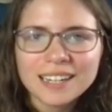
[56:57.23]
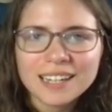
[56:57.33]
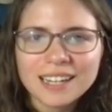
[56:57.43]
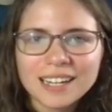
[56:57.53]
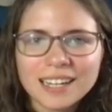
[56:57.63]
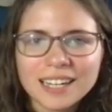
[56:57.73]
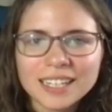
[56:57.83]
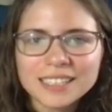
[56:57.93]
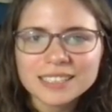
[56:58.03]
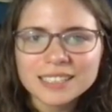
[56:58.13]

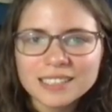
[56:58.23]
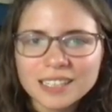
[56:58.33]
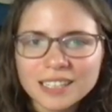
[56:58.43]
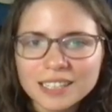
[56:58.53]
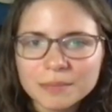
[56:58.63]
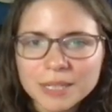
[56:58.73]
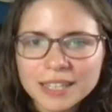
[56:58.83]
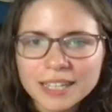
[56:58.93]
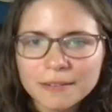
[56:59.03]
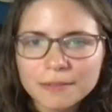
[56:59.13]
I did not make
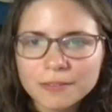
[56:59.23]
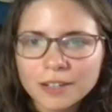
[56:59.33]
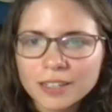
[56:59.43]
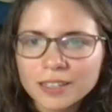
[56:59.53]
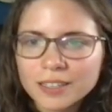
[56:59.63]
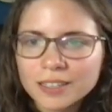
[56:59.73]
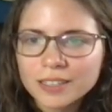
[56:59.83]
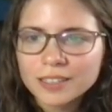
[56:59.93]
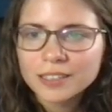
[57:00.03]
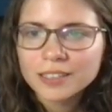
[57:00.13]
that fall.